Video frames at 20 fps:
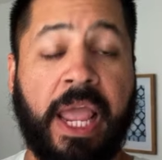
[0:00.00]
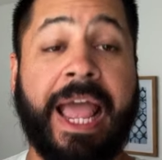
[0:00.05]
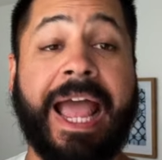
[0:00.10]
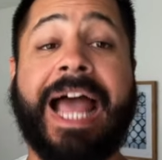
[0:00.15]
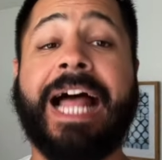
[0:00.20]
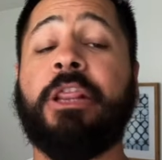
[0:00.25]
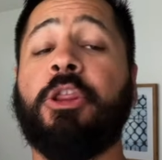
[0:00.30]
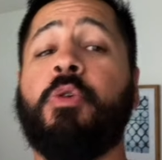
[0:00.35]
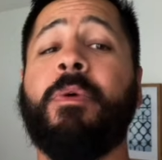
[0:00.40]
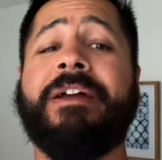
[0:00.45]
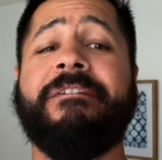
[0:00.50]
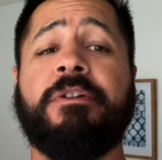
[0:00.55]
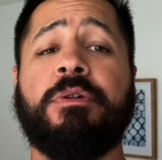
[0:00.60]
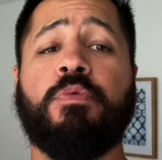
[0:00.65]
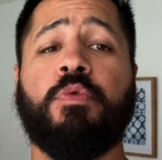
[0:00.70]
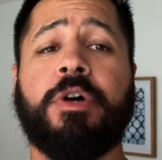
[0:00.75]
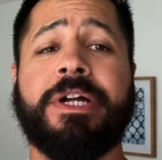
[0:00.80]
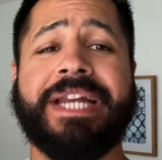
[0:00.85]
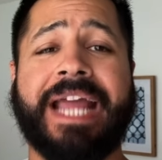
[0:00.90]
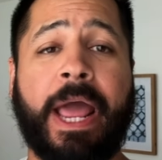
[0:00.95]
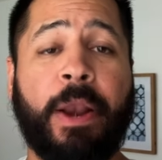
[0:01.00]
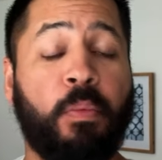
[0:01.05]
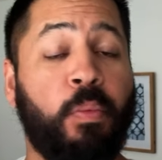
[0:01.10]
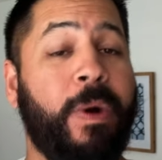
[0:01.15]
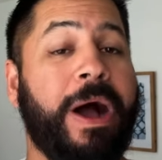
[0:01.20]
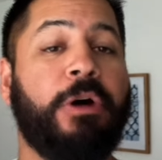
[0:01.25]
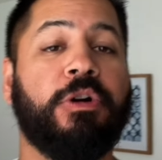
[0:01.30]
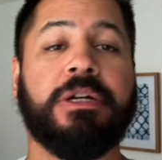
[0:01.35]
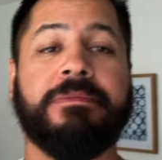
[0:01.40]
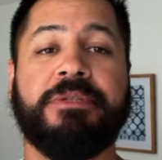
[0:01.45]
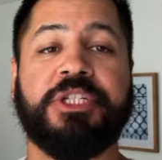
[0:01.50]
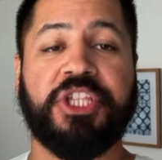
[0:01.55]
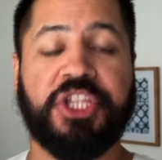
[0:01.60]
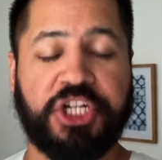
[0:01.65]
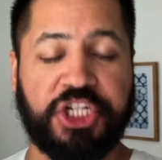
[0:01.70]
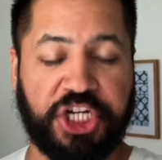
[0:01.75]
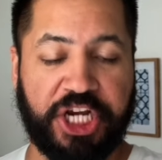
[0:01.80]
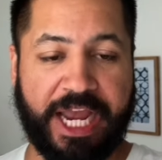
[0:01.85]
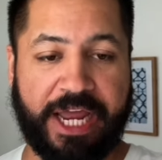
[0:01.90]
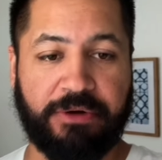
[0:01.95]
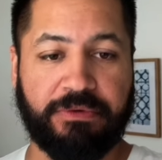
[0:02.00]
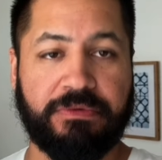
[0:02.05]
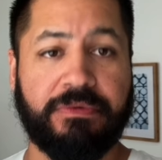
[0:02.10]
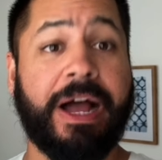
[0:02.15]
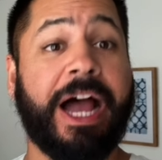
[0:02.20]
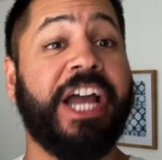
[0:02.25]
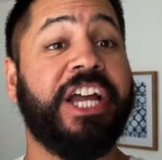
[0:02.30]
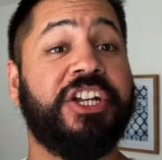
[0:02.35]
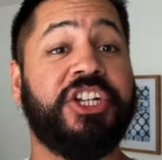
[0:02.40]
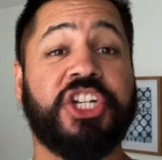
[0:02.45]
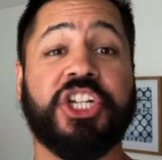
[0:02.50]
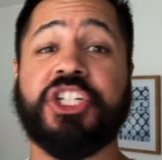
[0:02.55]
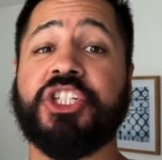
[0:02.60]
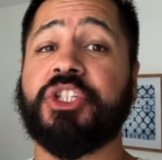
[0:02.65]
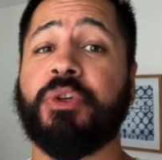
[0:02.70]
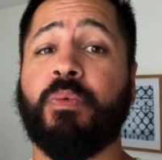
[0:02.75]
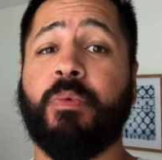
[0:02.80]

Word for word: Hello everyone and welcome to the channel. I had just